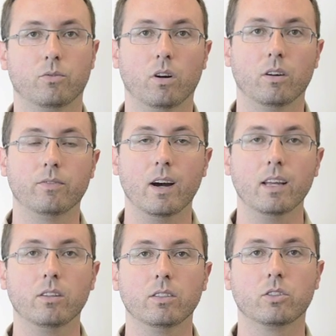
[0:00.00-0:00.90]
for our
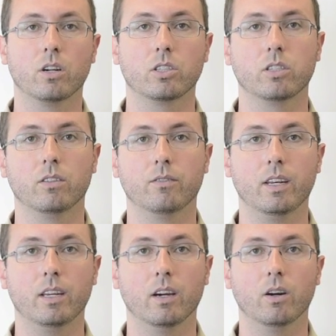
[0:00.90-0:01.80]
final instructional
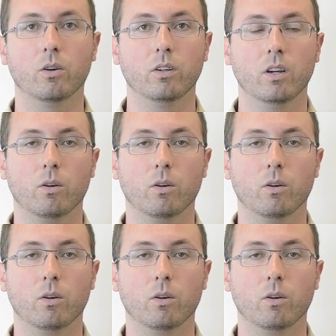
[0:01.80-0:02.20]
video,